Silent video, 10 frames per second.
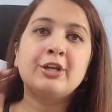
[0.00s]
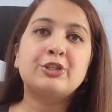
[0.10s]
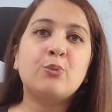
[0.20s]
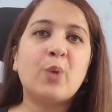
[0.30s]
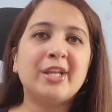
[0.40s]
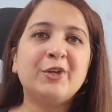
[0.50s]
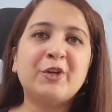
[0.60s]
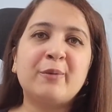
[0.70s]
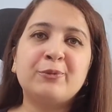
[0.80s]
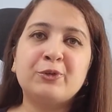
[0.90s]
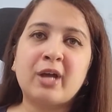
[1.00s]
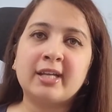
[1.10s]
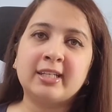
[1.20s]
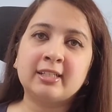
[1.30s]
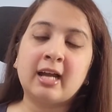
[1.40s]
So when you come to
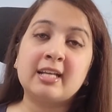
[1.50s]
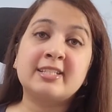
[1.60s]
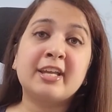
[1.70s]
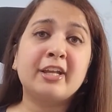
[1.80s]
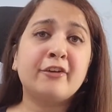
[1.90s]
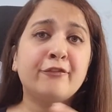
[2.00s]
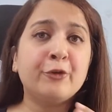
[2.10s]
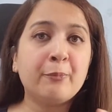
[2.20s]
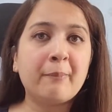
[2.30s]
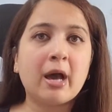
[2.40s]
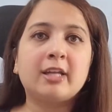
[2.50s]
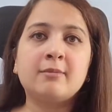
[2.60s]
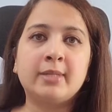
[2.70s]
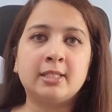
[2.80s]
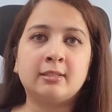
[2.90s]
writing, guys, there are a few
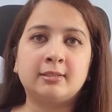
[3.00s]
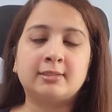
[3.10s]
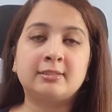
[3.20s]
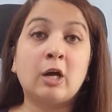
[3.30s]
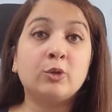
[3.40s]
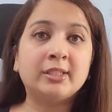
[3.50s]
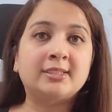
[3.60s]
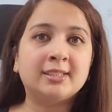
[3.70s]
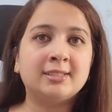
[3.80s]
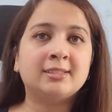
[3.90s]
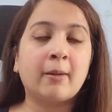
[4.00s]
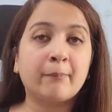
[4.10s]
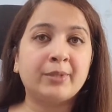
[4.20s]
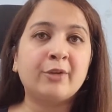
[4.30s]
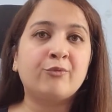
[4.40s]
parameters. Now this is
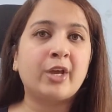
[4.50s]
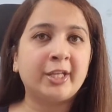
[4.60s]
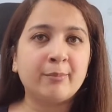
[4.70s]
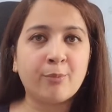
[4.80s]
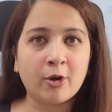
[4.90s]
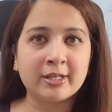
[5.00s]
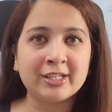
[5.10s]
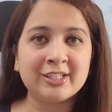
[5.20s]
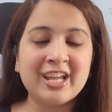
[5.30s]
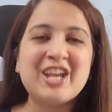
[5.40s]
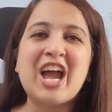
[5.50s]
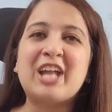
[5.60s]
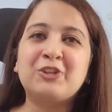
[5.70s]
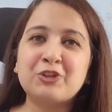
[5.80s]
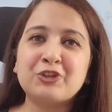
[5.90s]
something very important
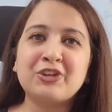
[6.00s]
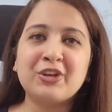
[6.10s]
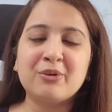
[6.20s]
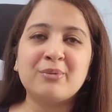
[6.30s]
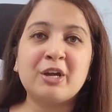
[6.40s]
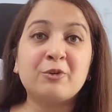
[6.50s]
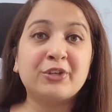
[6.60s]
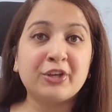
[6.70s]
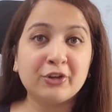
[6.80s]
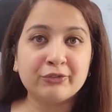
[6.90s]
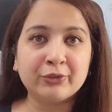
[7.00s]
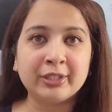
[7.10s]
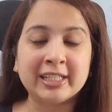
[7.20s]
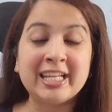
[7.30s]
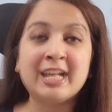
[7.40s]
and you should hear me out
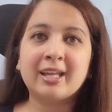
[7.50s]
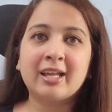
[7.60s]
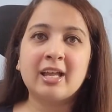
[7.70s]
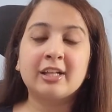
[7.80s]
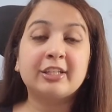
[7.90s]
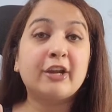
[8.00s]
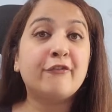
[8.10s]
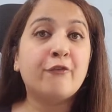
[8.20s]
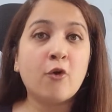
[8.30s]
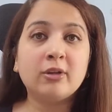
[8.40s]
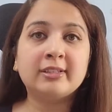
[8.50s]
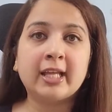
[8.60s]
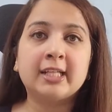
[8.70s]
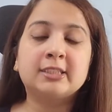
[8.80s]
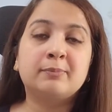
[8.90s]
carefully. There are 4
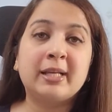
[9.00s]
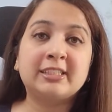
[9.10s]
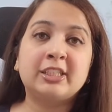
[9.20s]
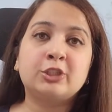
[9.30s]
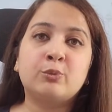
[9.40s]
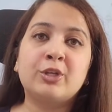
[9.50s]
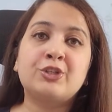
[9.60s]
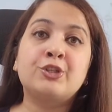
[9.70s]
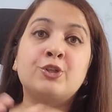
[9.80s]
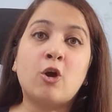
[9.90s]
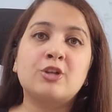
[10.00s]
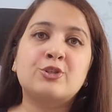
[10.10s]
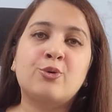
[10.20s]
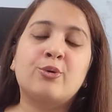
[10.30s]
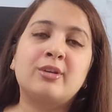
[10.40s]
things basis which your
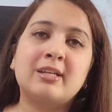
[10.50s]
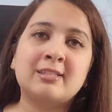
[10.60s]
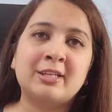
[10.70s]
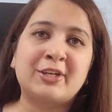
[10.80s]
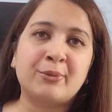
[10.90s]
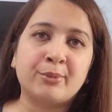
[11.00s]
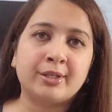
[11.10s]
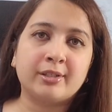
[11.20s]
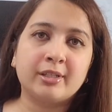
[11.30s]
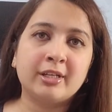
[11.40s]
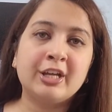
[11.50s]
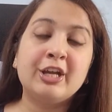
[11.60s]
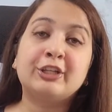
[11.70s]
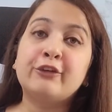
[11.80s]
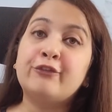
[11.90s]
score is determined.
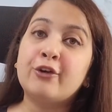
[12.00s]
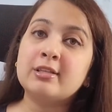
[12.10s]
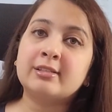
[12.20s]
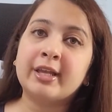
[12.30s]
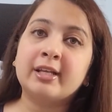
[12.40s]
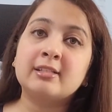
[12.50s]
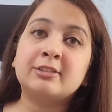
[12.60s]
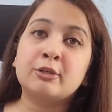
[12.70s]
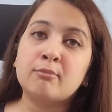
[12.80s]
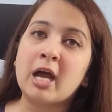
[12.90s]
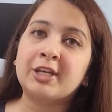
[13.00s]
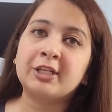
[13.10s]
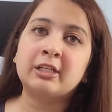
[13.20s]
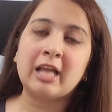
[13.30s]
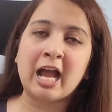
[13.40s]
The first thing is
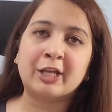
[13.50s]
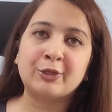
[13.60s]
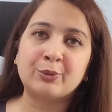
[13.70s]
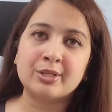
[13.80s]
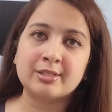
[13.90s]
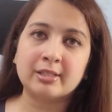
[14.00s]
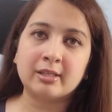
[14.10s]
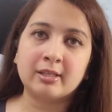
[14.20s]
grammatical accuracy.